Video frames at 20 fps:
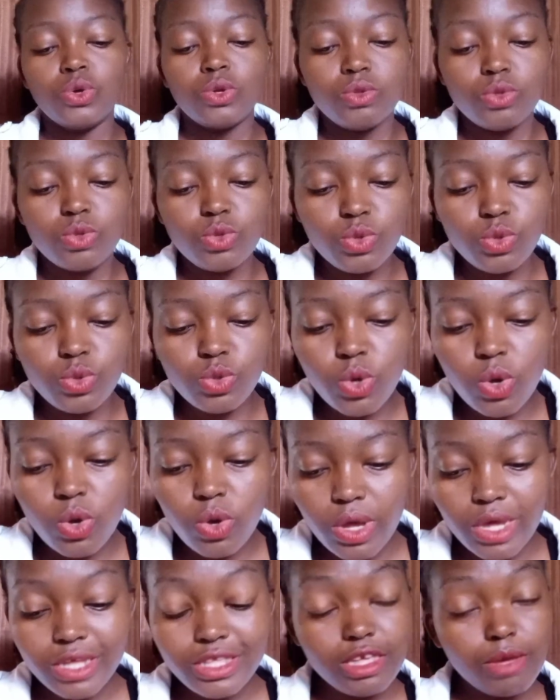So
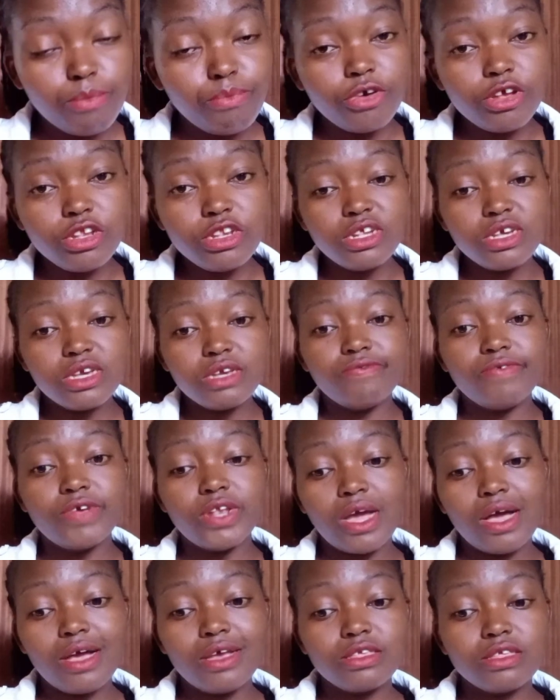at some point, he even
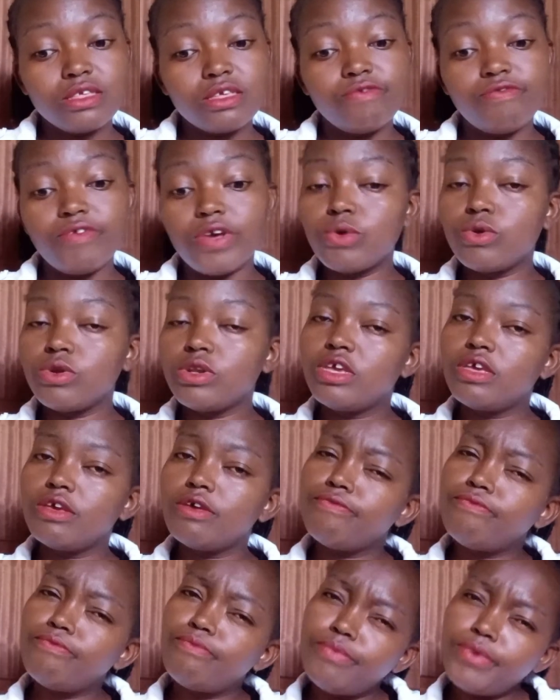asked if I could
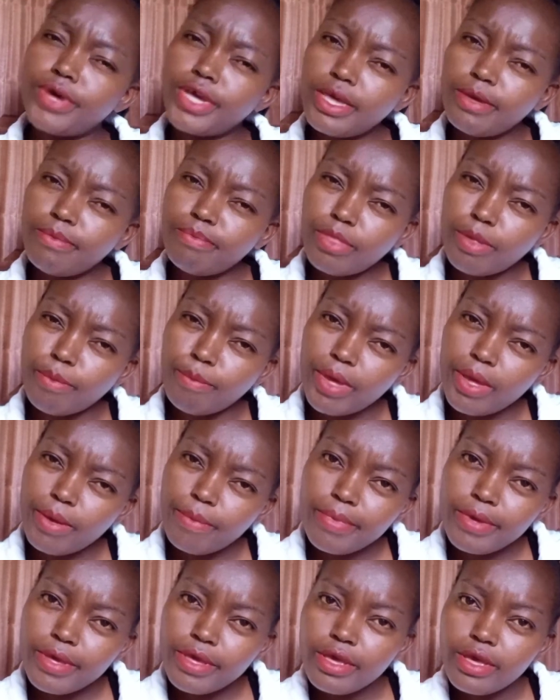give him the
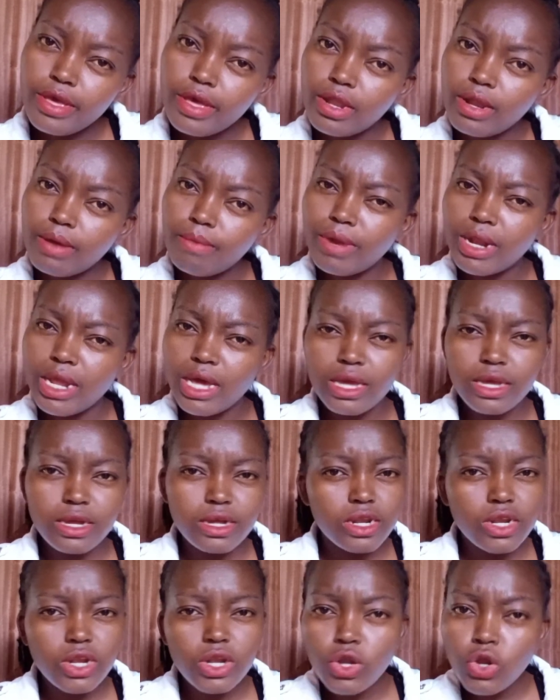baby, and I'm like,
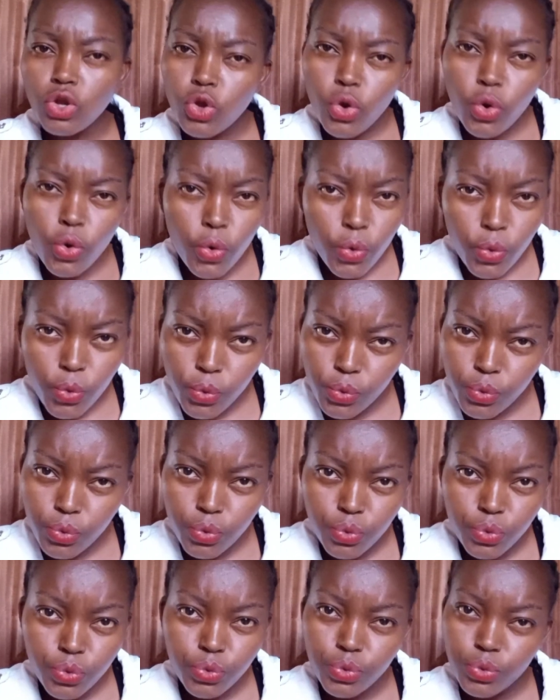no,
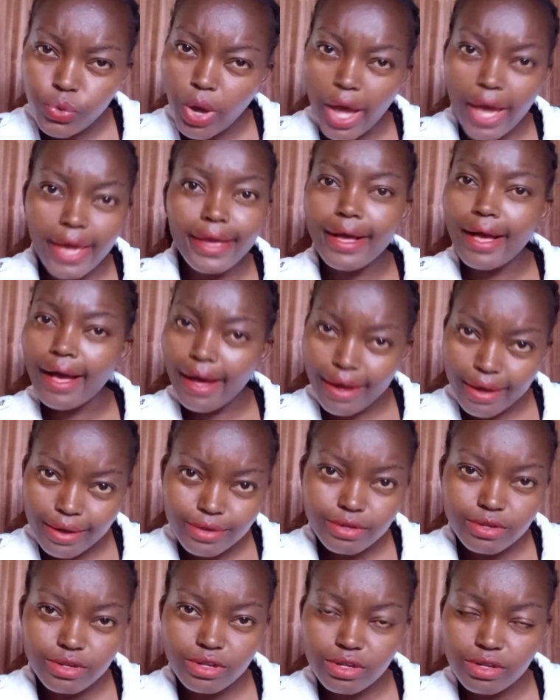I
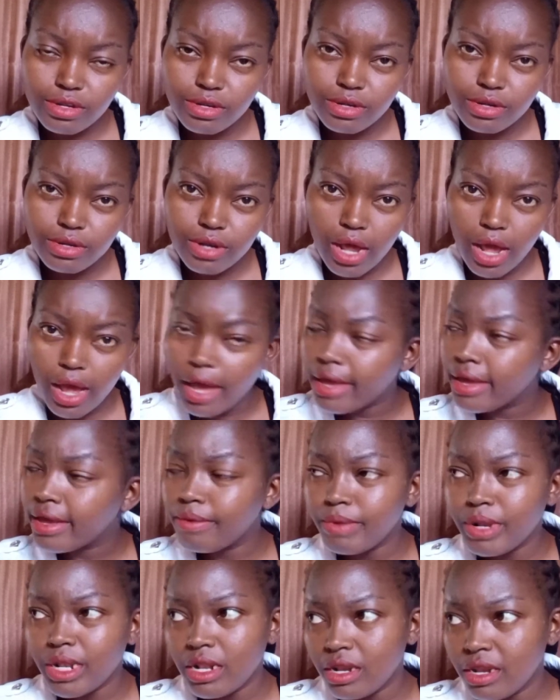can't, I
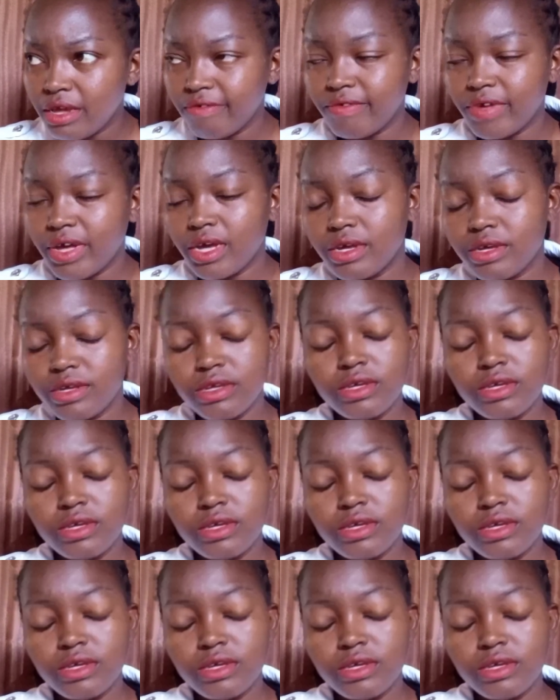will never.